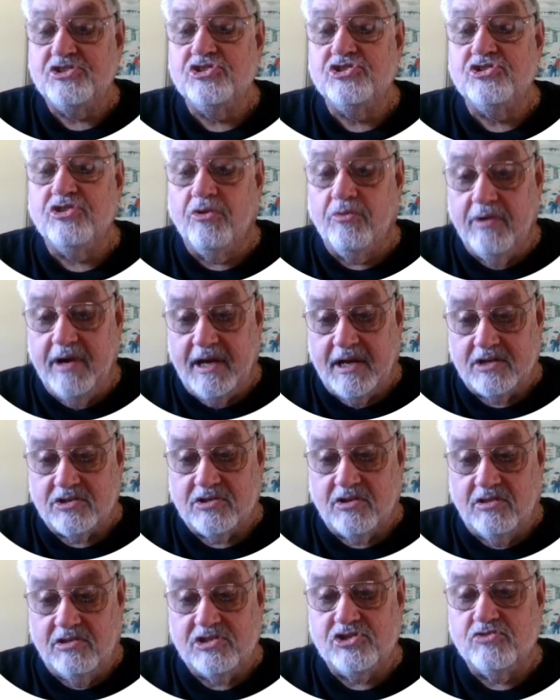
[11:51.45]
is the
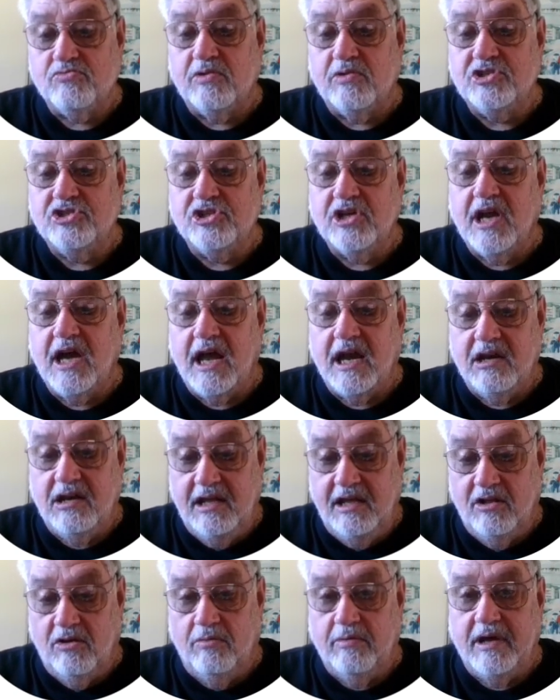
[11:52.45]
risk. This is what you got to
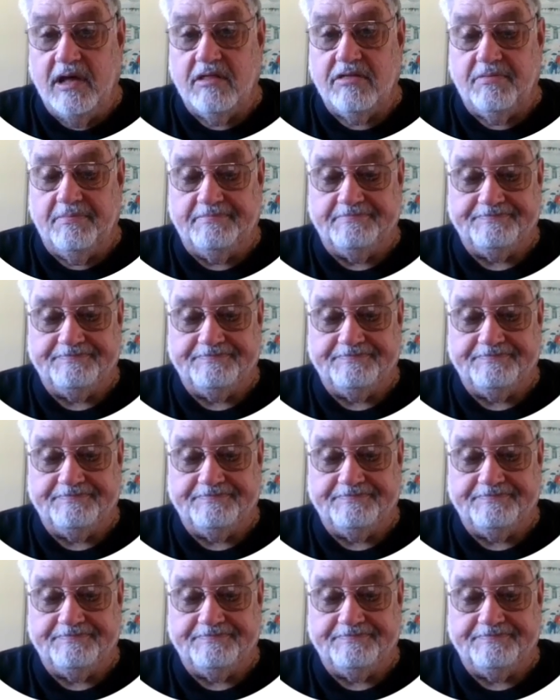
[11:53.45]
deal with.